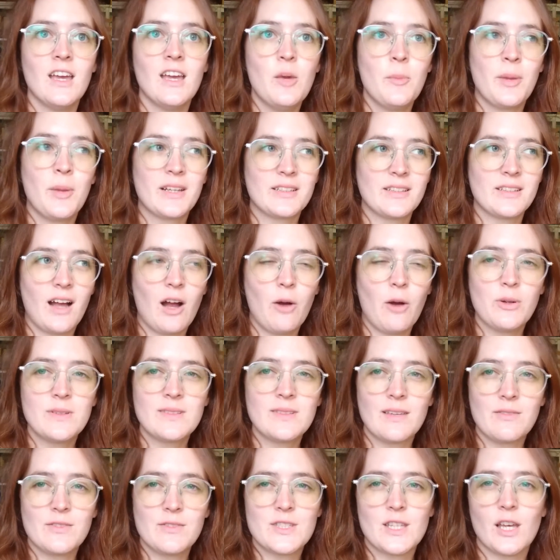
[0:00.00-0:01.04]
Because I always
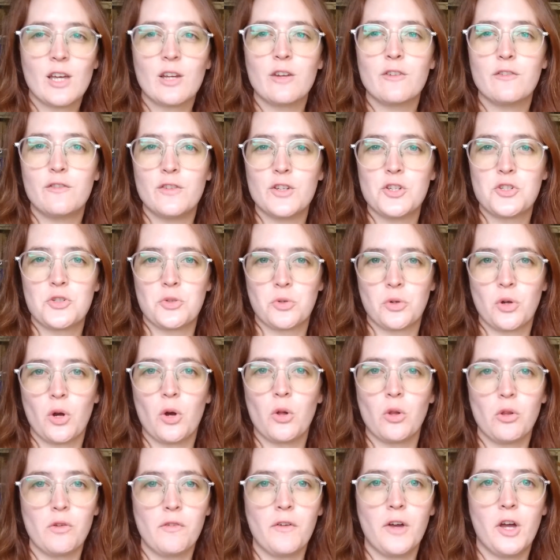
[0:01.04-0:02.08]
had this unofficial
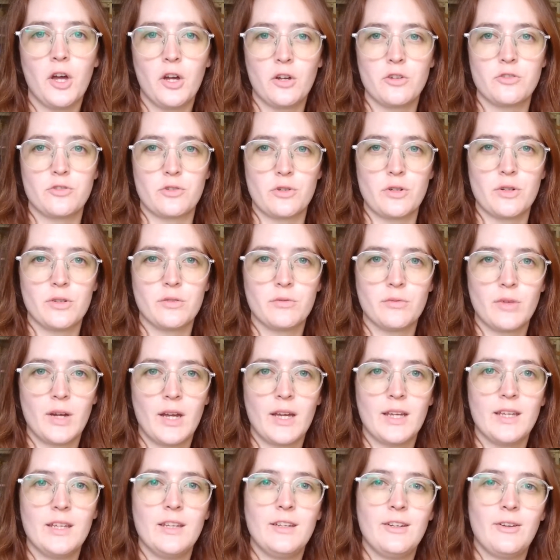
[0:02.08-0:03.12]
goal of one hundred,
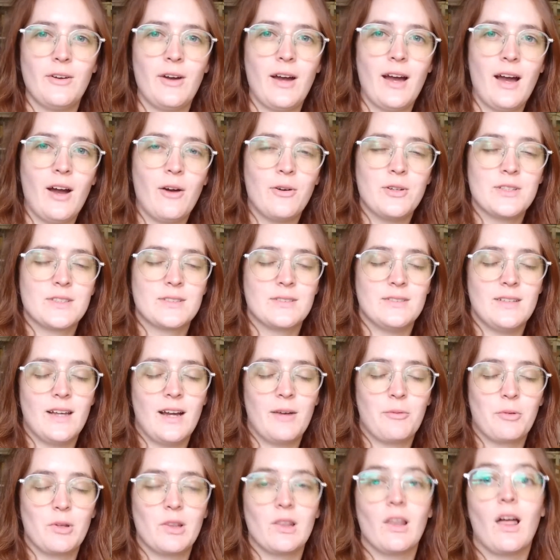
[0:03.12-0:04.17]
right? You know, I always
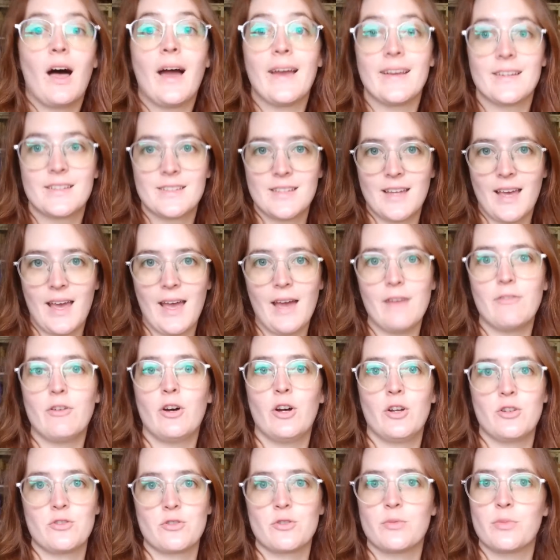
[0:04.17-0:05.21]
would like to have one
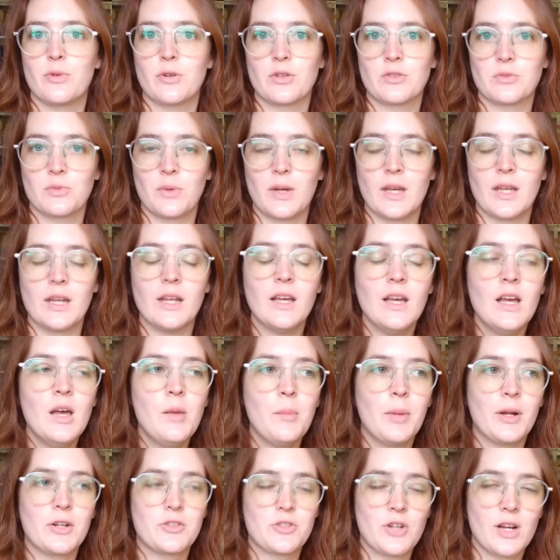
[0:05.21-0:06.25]
hundred books read,
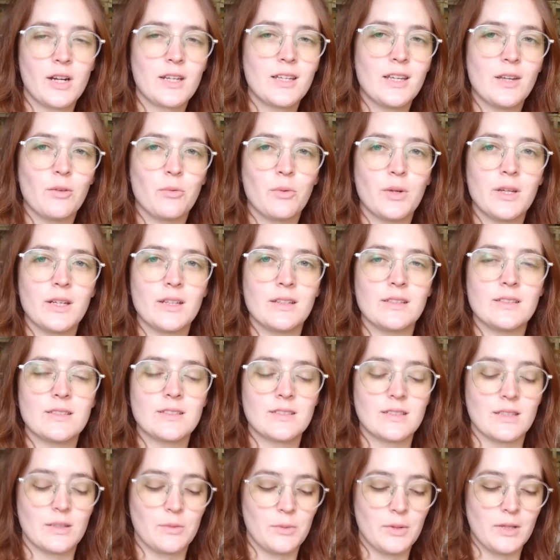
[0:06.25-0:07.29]
but I try to get
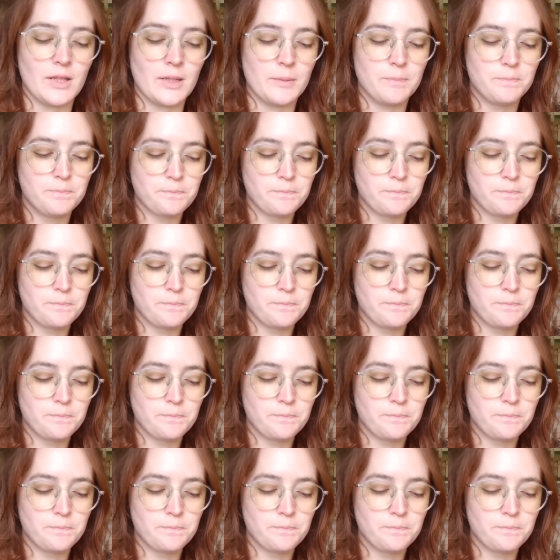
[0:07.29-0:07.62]
realistic with it.